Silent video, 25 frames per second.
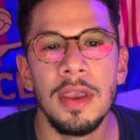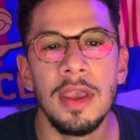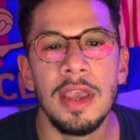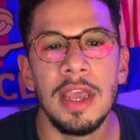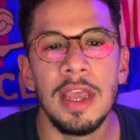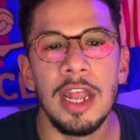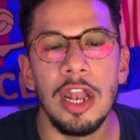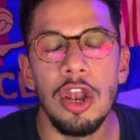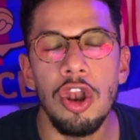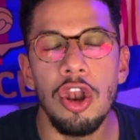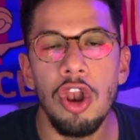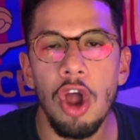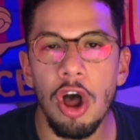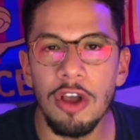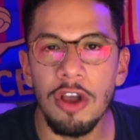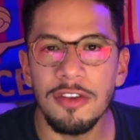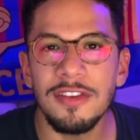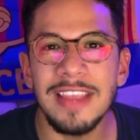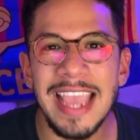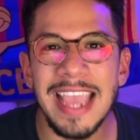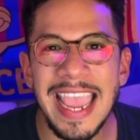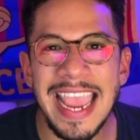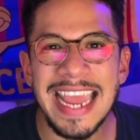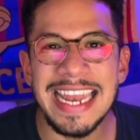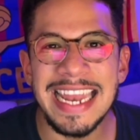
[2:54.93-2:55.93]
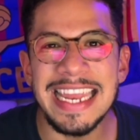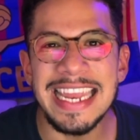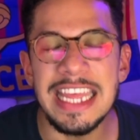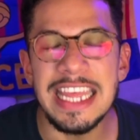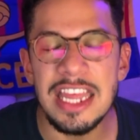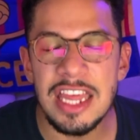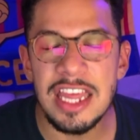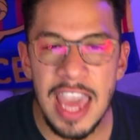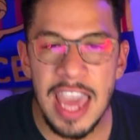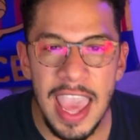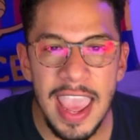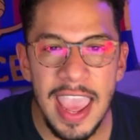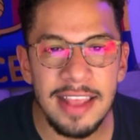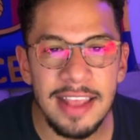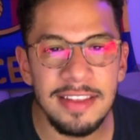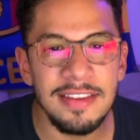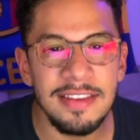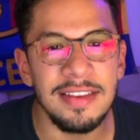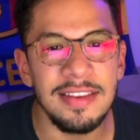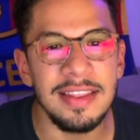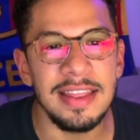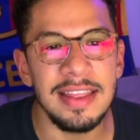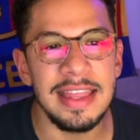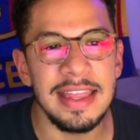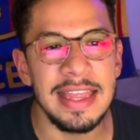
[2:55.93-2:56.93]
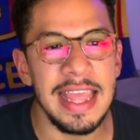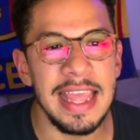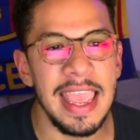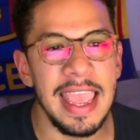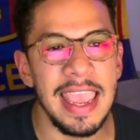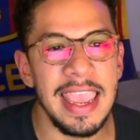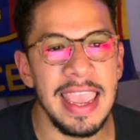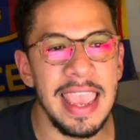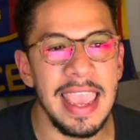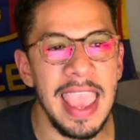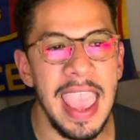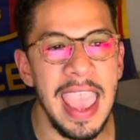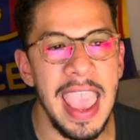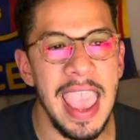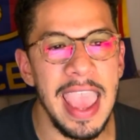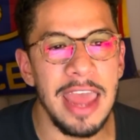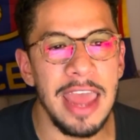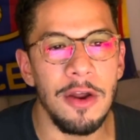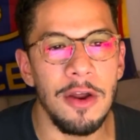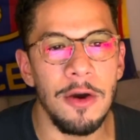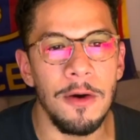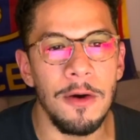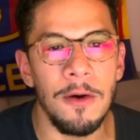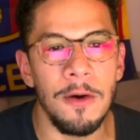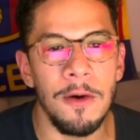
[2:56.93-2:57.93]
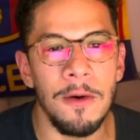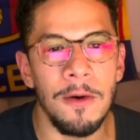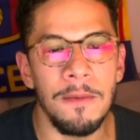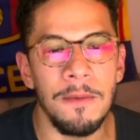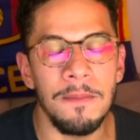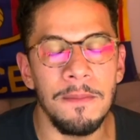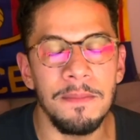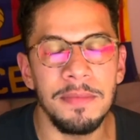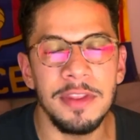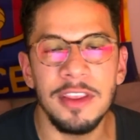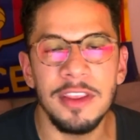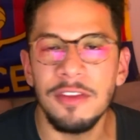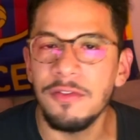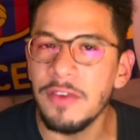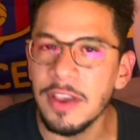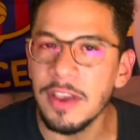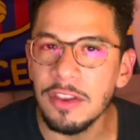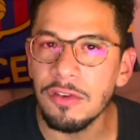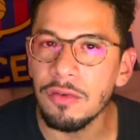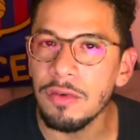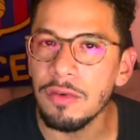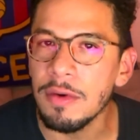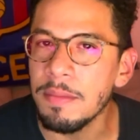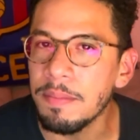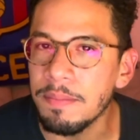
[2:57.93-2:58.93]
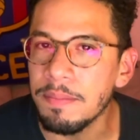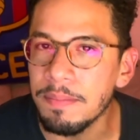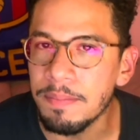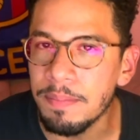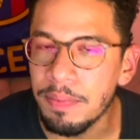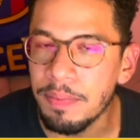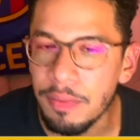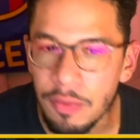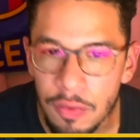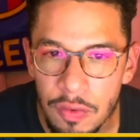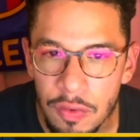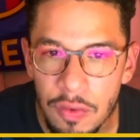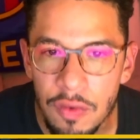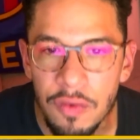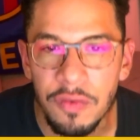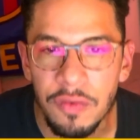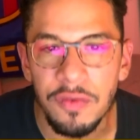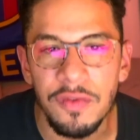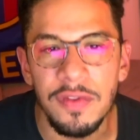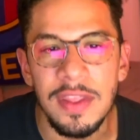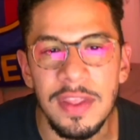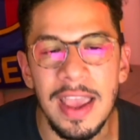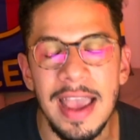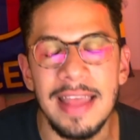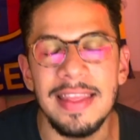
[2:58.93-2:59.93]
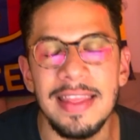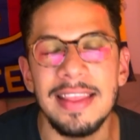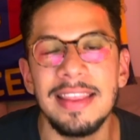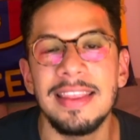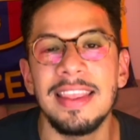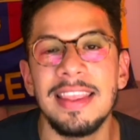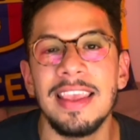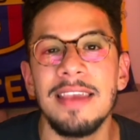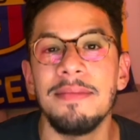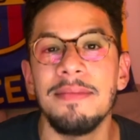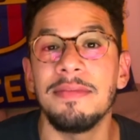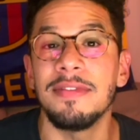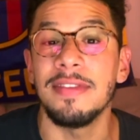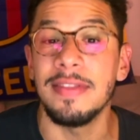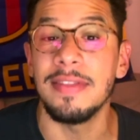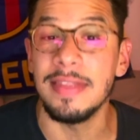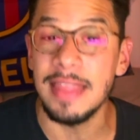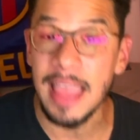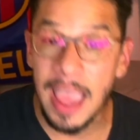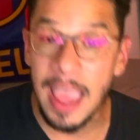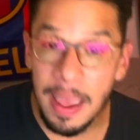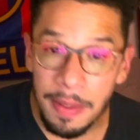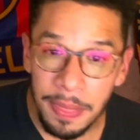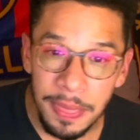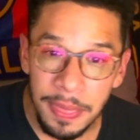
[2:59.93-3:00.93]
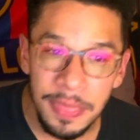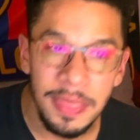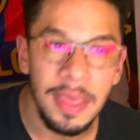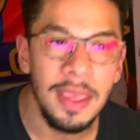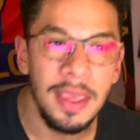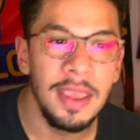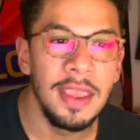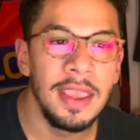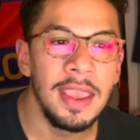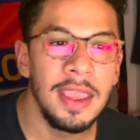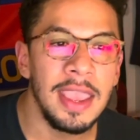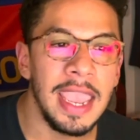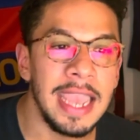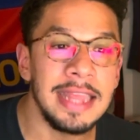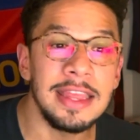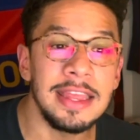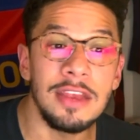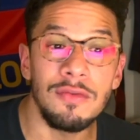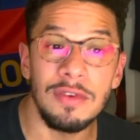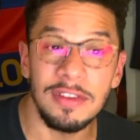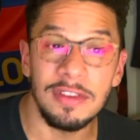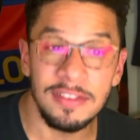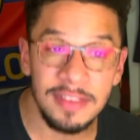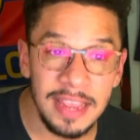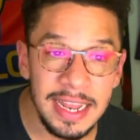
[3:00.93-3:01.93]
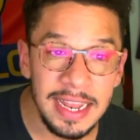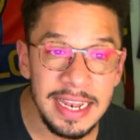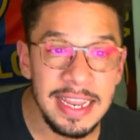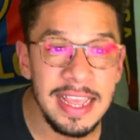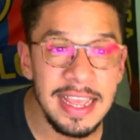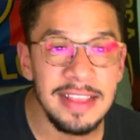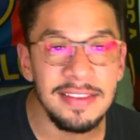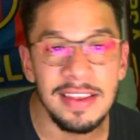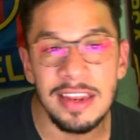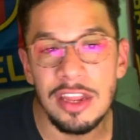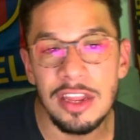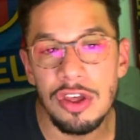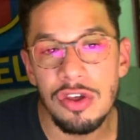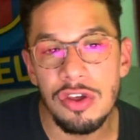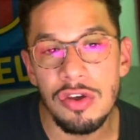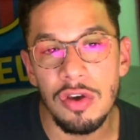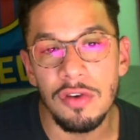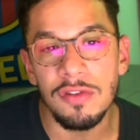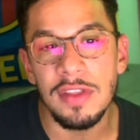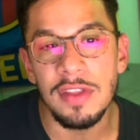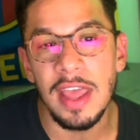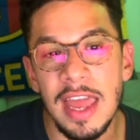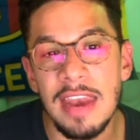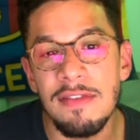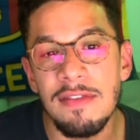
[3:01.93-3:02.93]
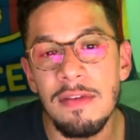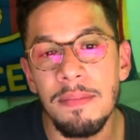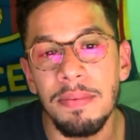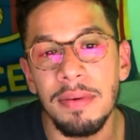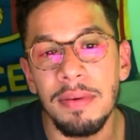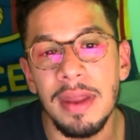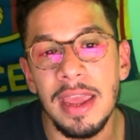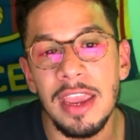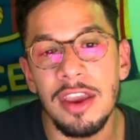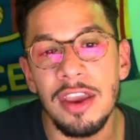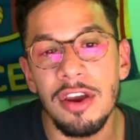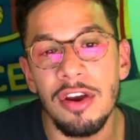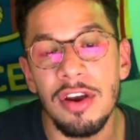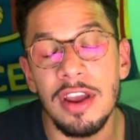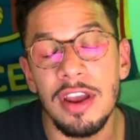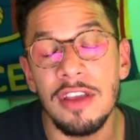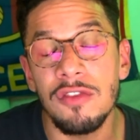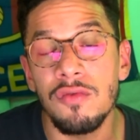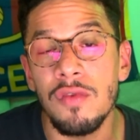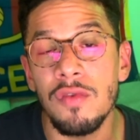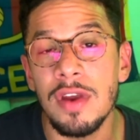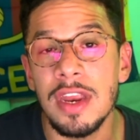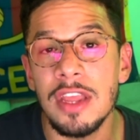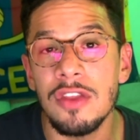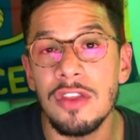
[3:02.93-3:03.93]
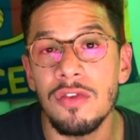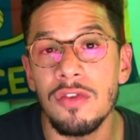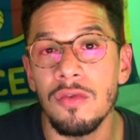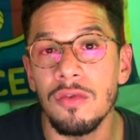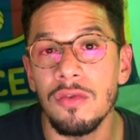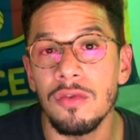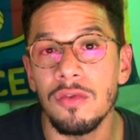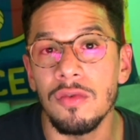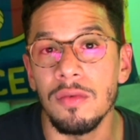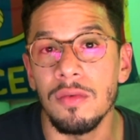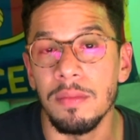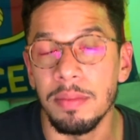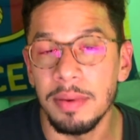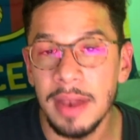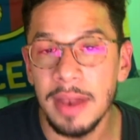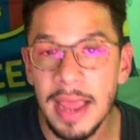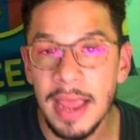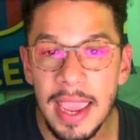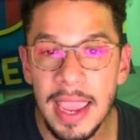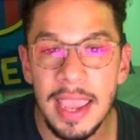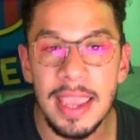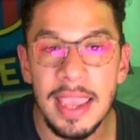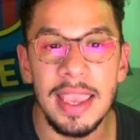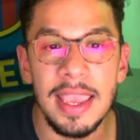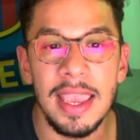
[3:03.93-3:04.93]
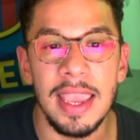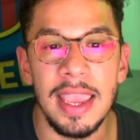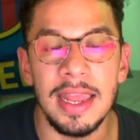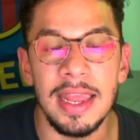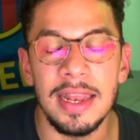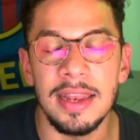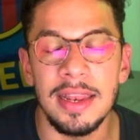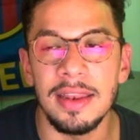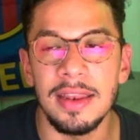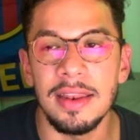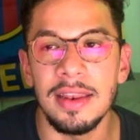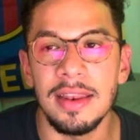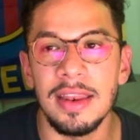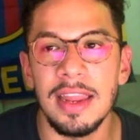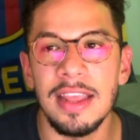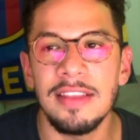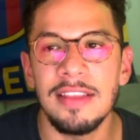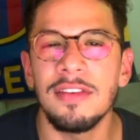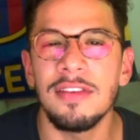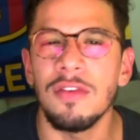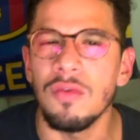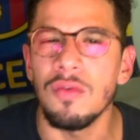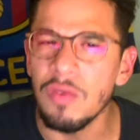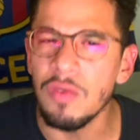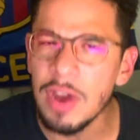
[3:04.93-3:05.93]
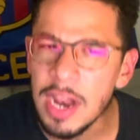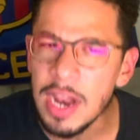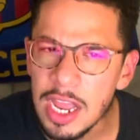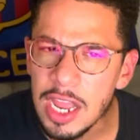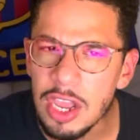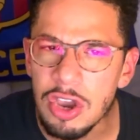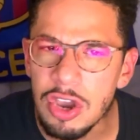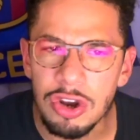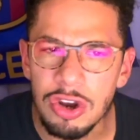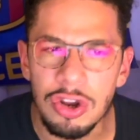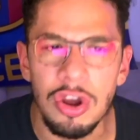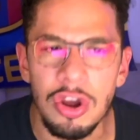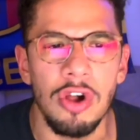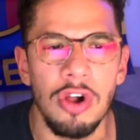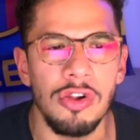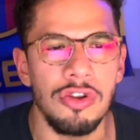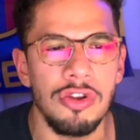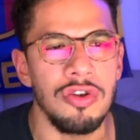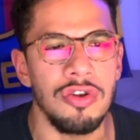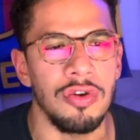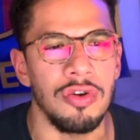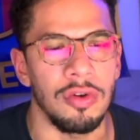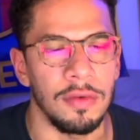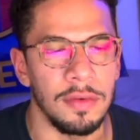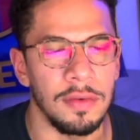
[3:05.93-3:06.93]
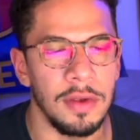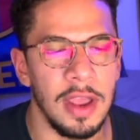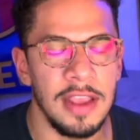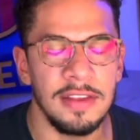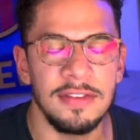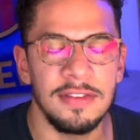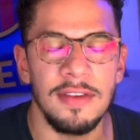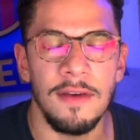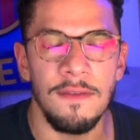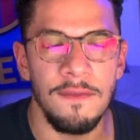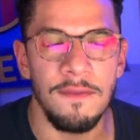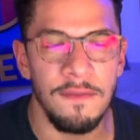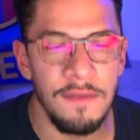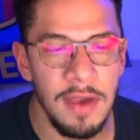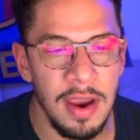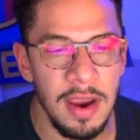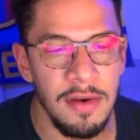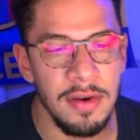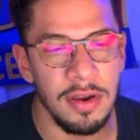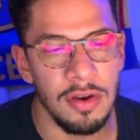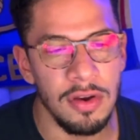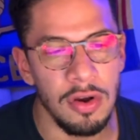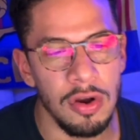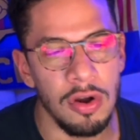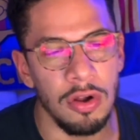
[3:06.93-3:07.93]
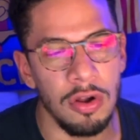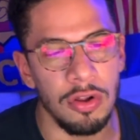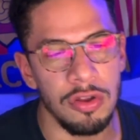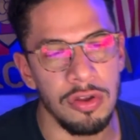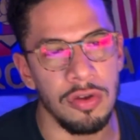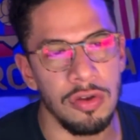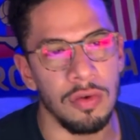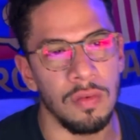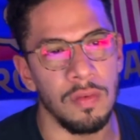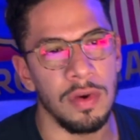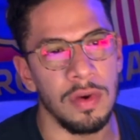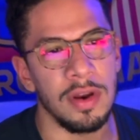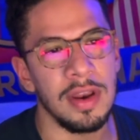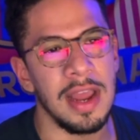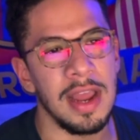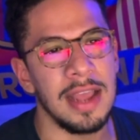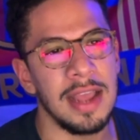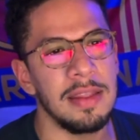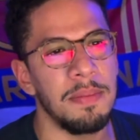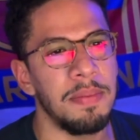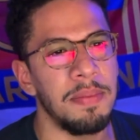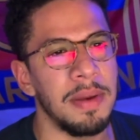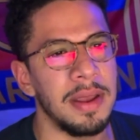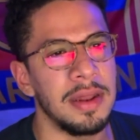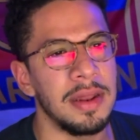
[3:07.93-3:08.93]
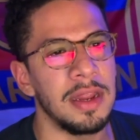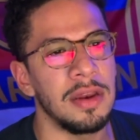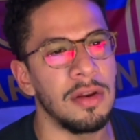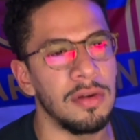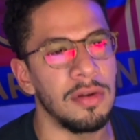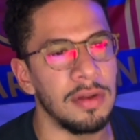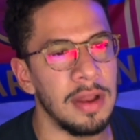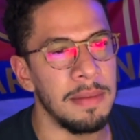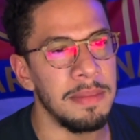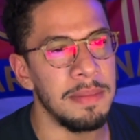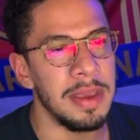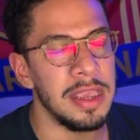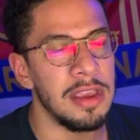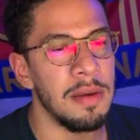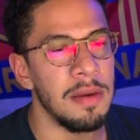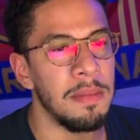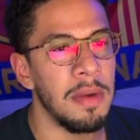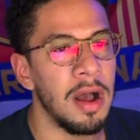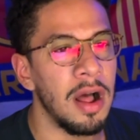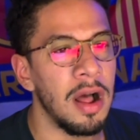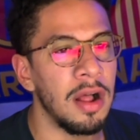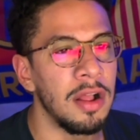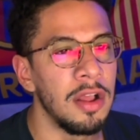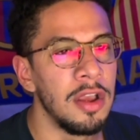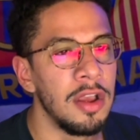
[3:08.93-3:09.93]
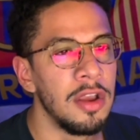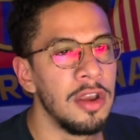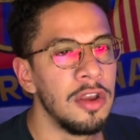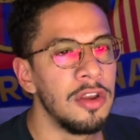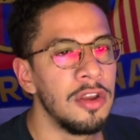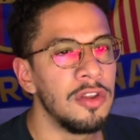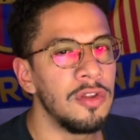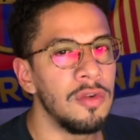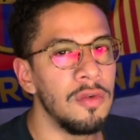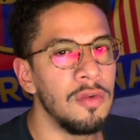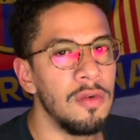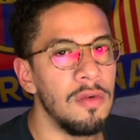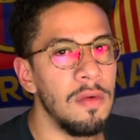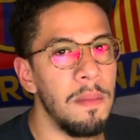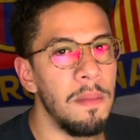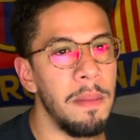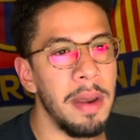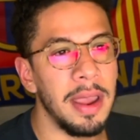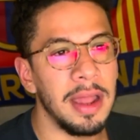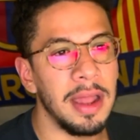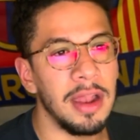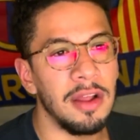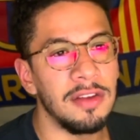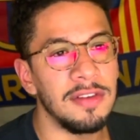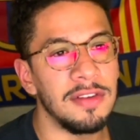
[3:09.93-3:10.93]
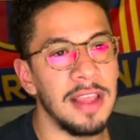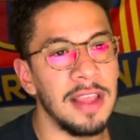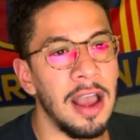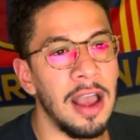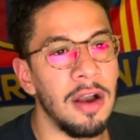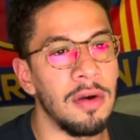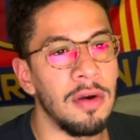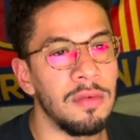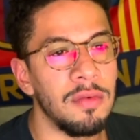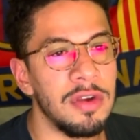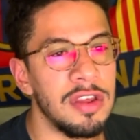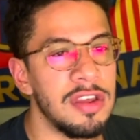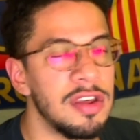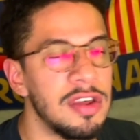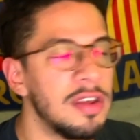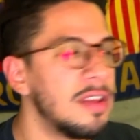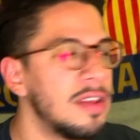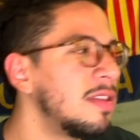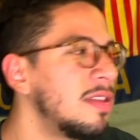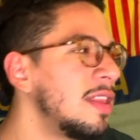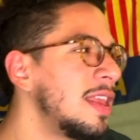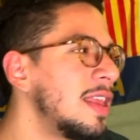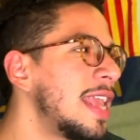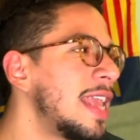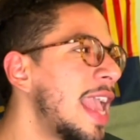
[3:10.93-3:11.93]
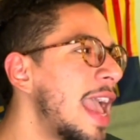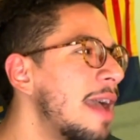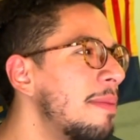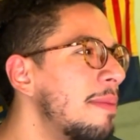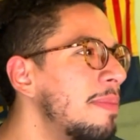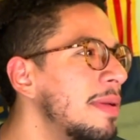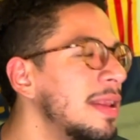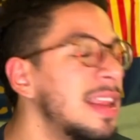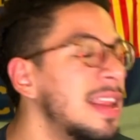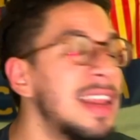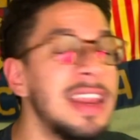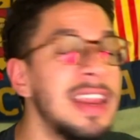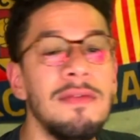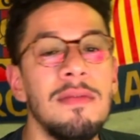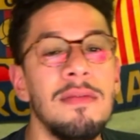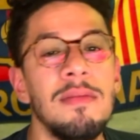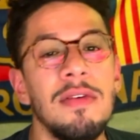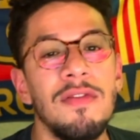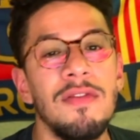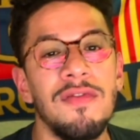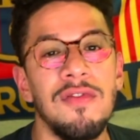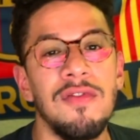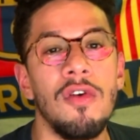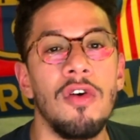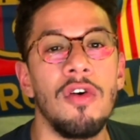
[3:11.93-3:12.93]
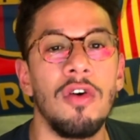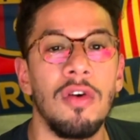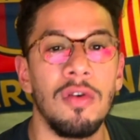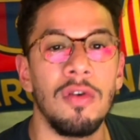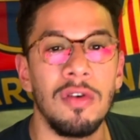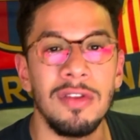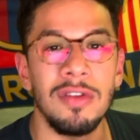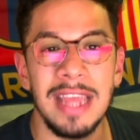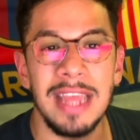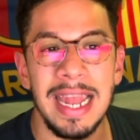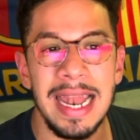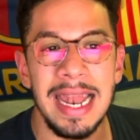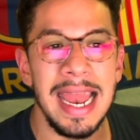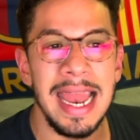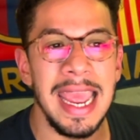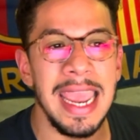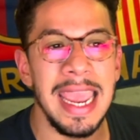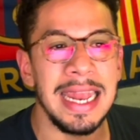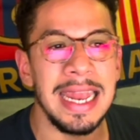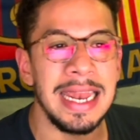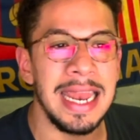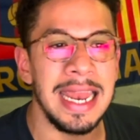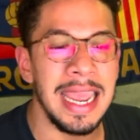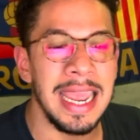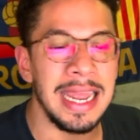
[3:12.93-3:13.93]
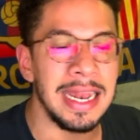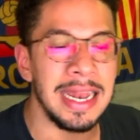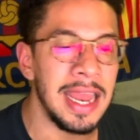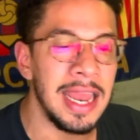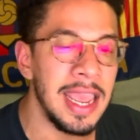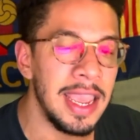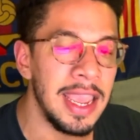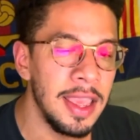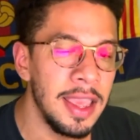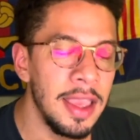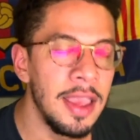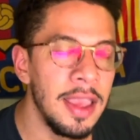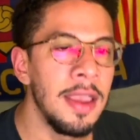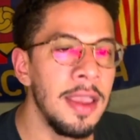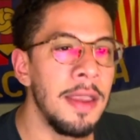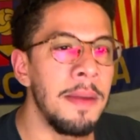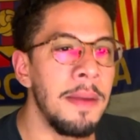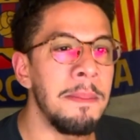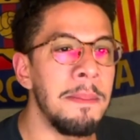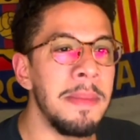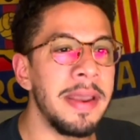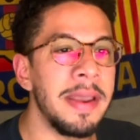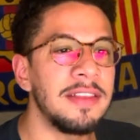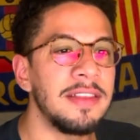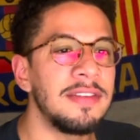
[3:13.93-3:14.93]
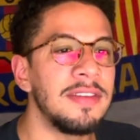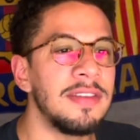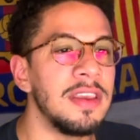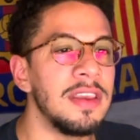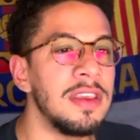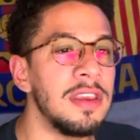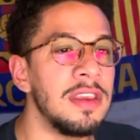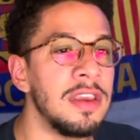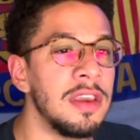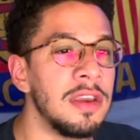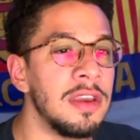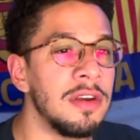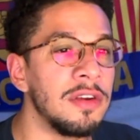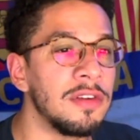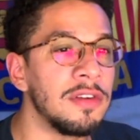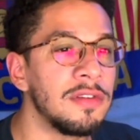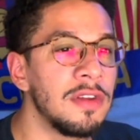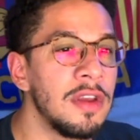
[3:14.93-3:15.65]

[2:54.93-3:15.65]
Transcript: lost any chance. They had this victory proved that the team's depth and the resilience, and it shows that player is ready to play, and it's a really good culture. It's a very good culture. We're not dependent on Lamine Yamal to bail us out, which didn't happen, and even before on the late Messi years.